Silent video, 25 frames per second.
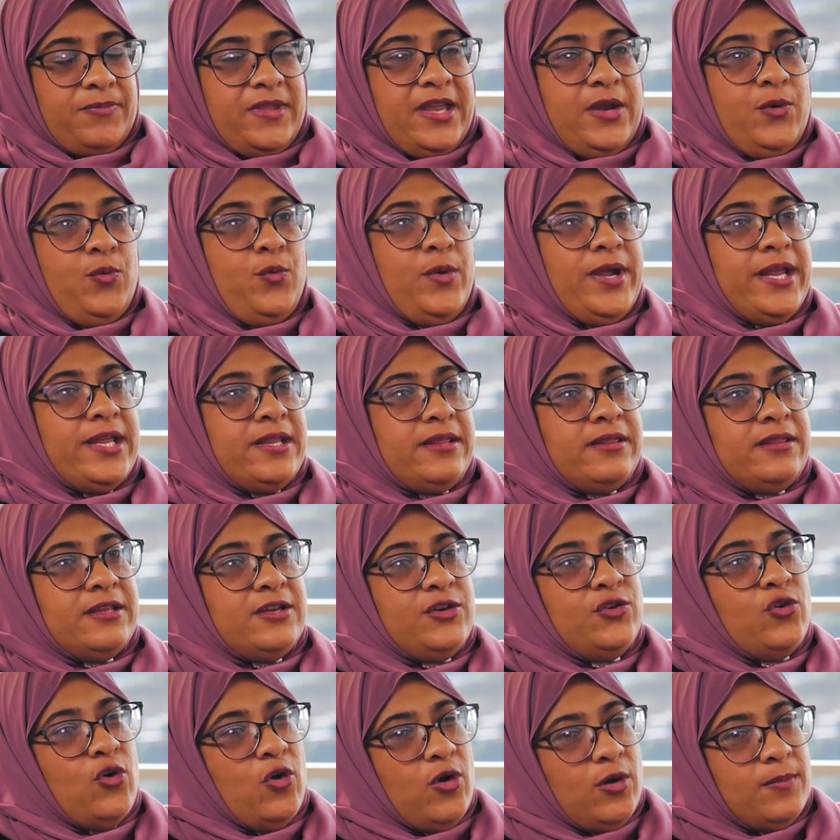And where
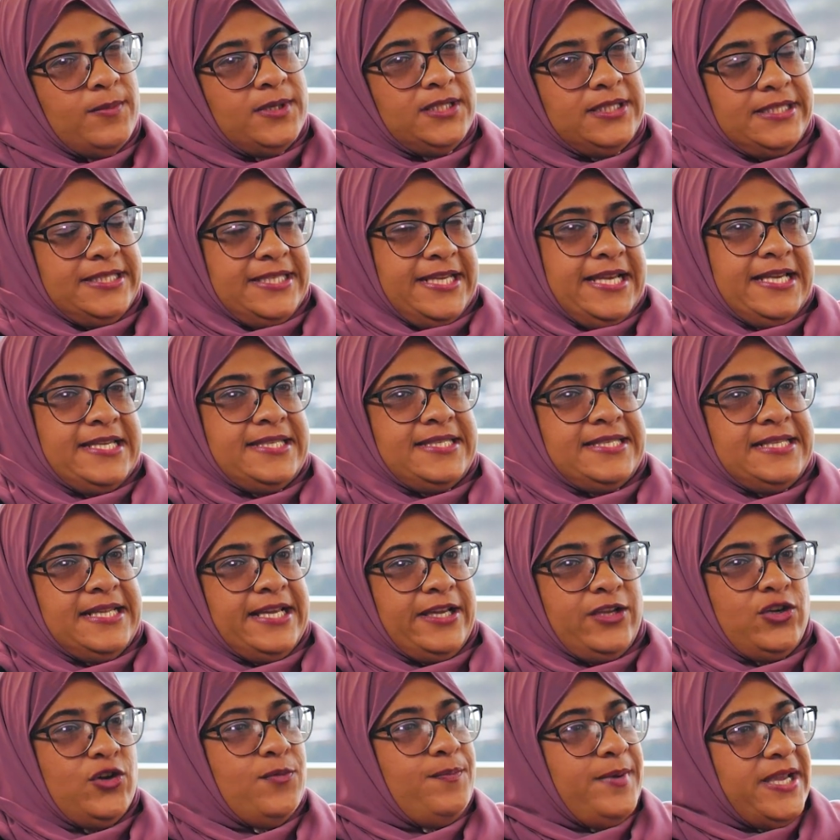the normal test,
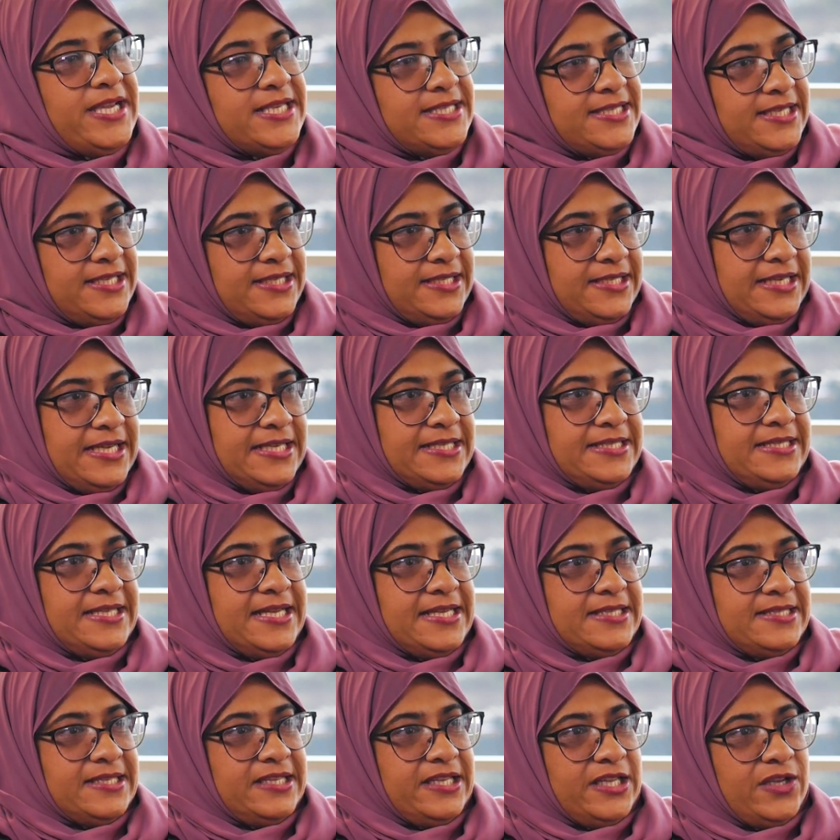like your basic test,
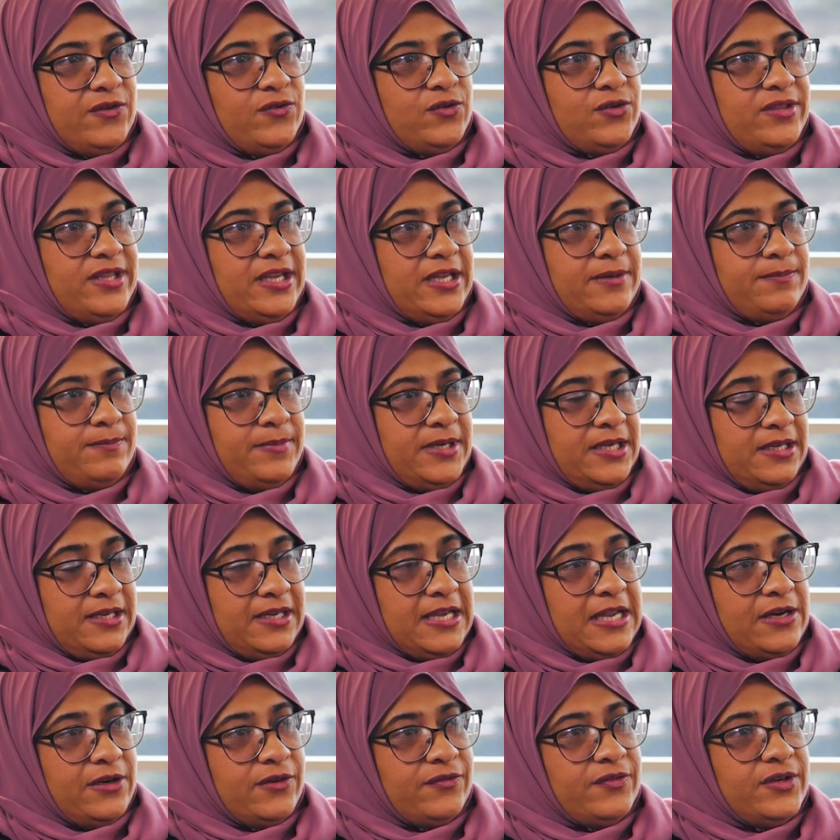doesn't give you that
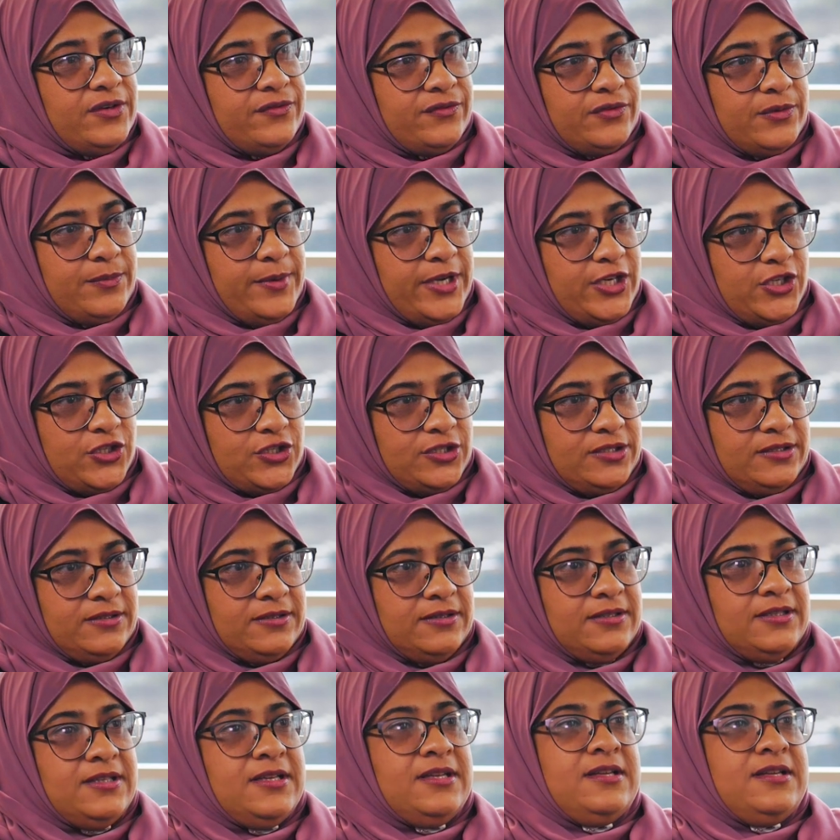kind of information.